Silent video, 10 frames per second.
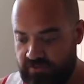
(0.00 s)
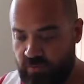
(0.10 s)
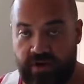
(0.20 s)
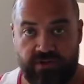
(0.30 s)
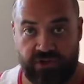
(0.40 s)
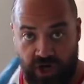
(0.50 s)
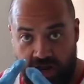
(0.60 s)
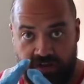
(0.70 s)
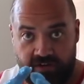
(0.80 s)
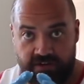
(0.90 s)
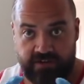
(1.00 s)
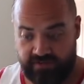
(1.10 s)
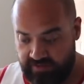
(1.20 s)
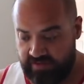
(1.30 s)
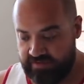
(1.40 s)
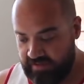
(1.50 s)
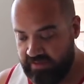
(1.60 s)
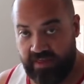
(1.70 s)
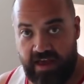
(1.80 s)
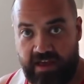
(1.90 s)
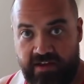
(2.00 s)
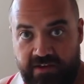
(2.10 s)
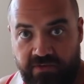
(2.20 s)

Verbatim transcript: and weird triangles and things like that and